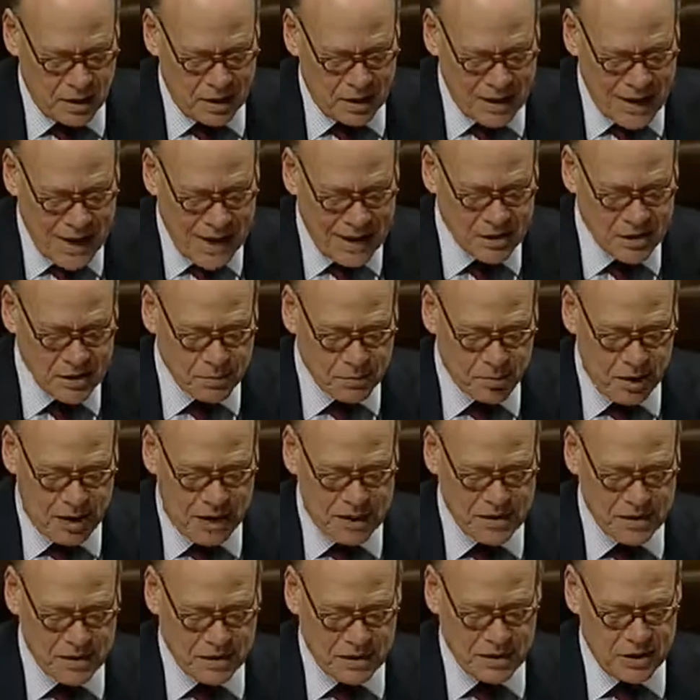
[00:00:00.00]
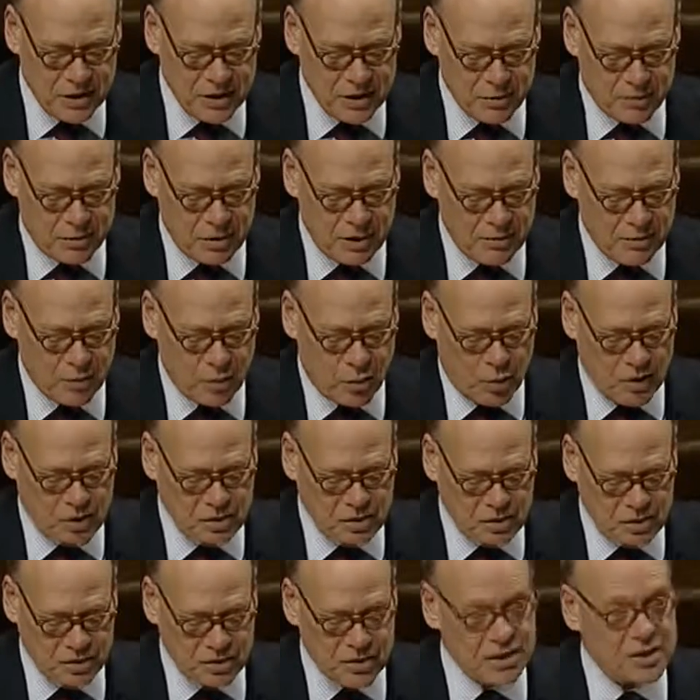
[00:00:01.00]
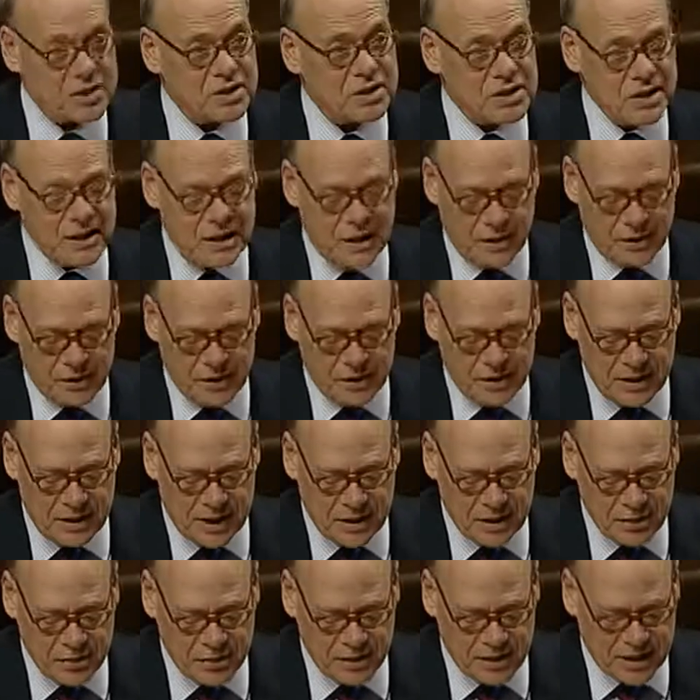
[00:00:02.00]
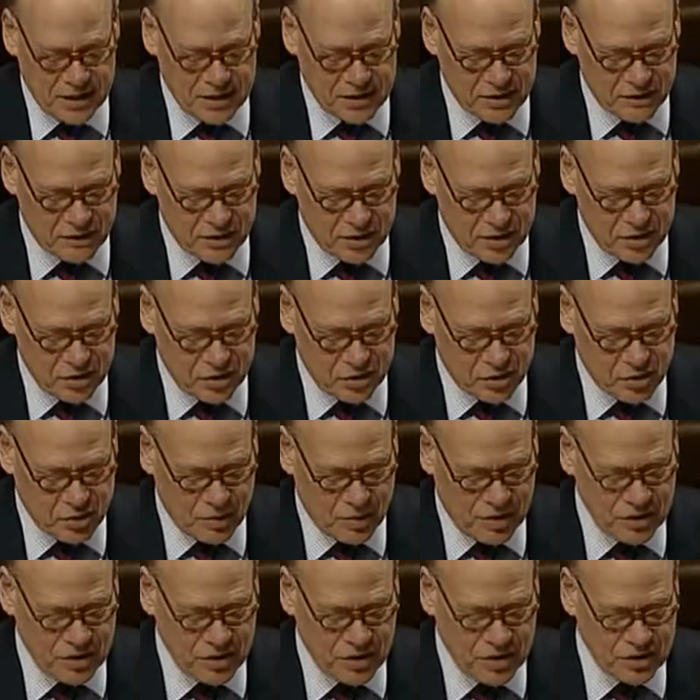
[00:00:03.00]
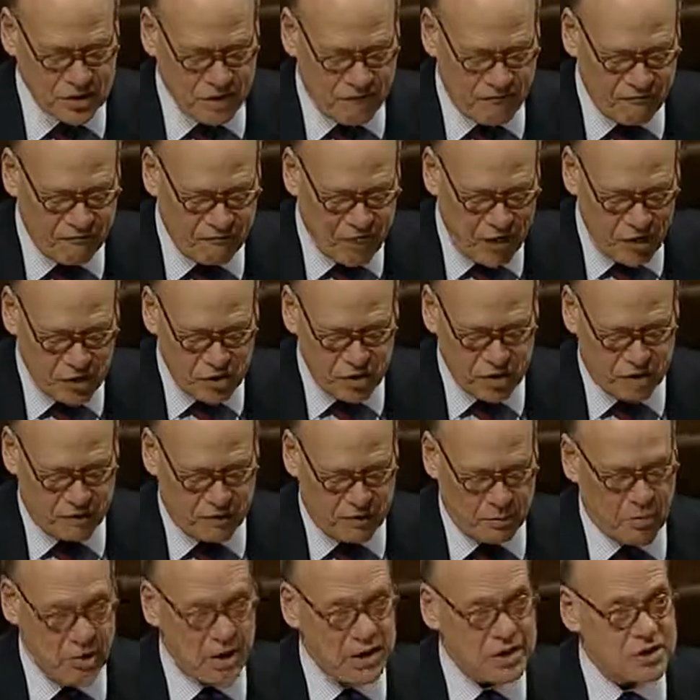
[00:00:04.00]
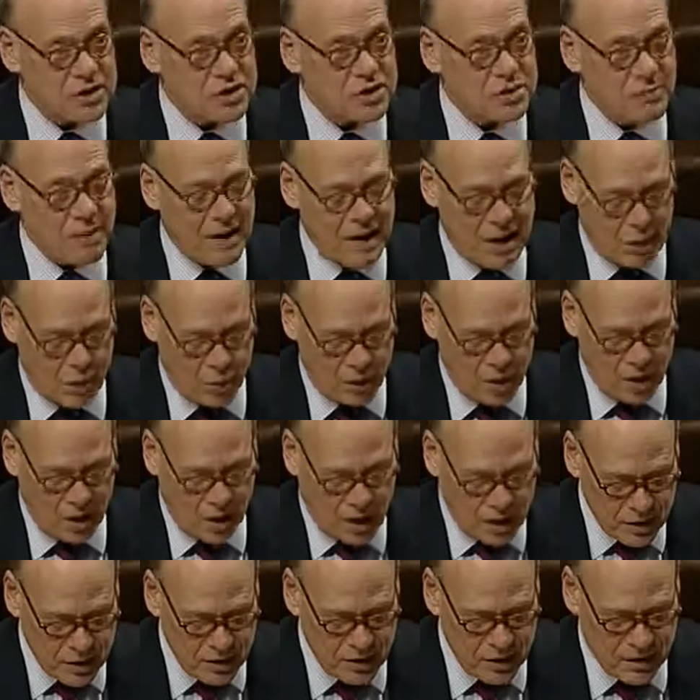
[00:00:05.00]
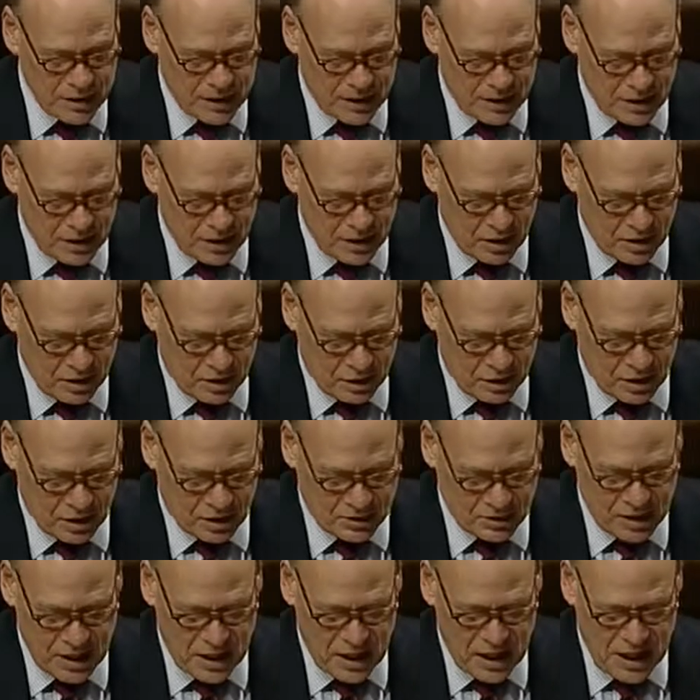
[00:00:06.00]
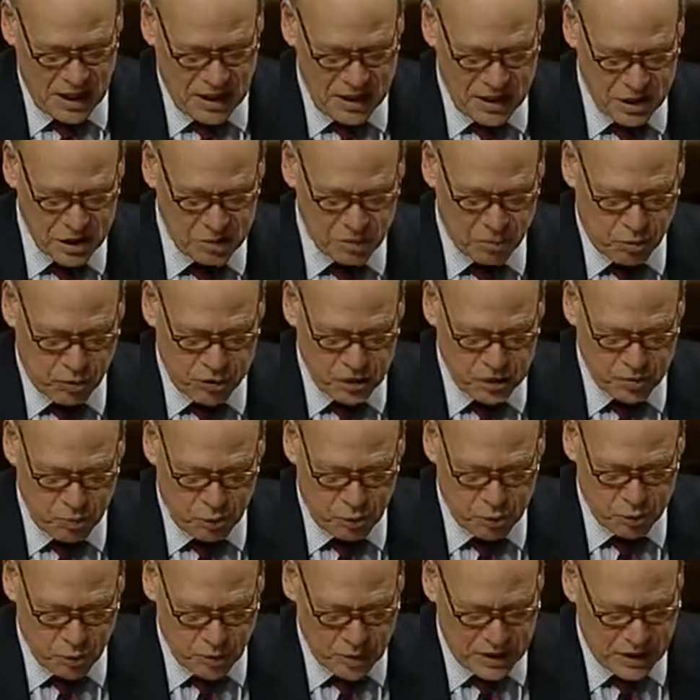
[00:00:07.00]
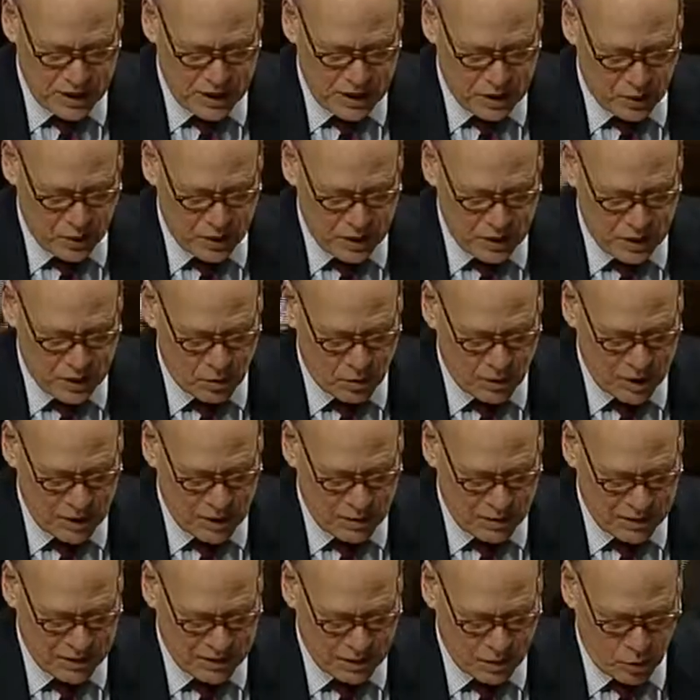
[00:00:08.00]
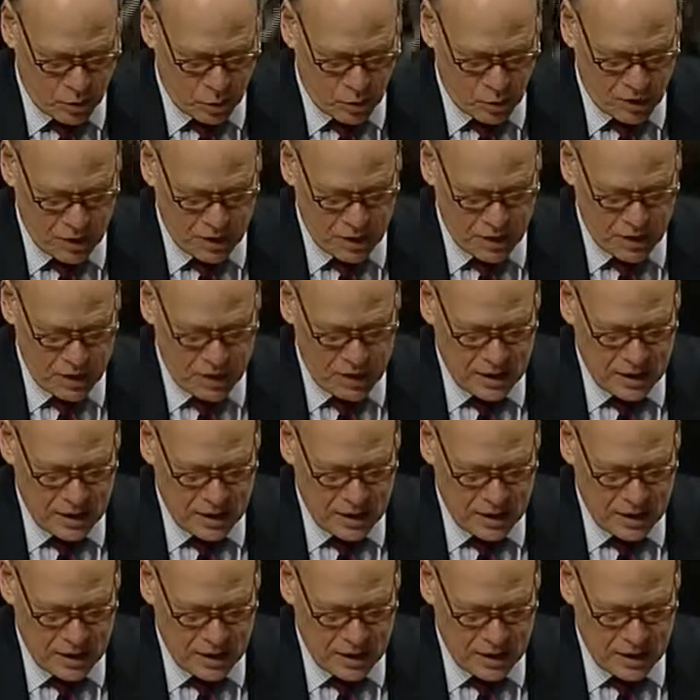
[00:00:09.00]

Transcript: Not surprisingly, the Supreme Court has consistently held that the exercise of such discretion is a function of the President's power under the Take Care Clause. And this principle is reiterated by the Court